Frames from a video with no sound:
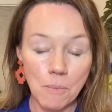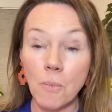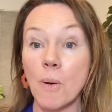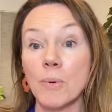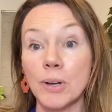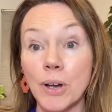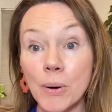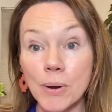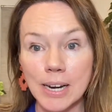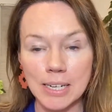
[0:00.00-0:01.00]
what would
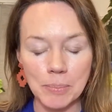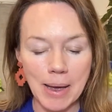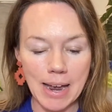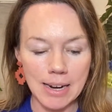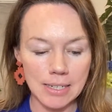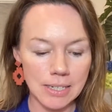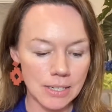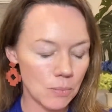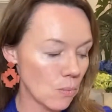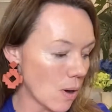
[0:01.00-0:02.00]
go on each page
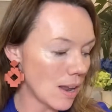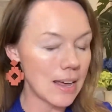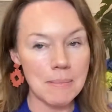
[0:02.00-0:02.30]
while